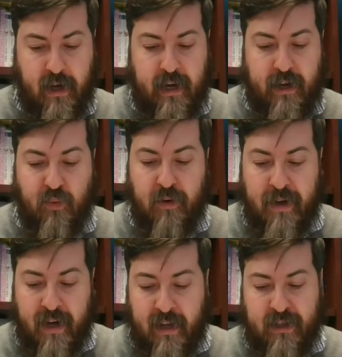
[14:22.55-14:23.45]
It
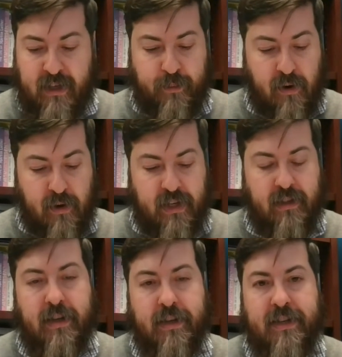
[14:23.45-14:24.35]
reminds a
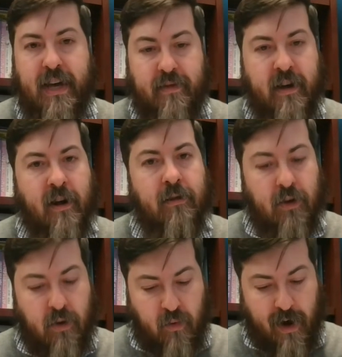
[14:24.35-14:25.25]
person to set their
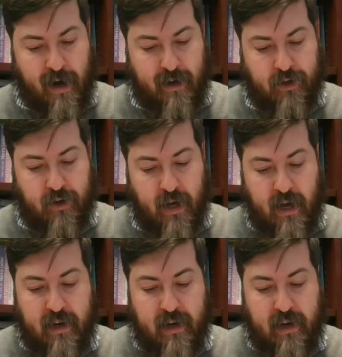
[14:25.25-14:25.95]
little watch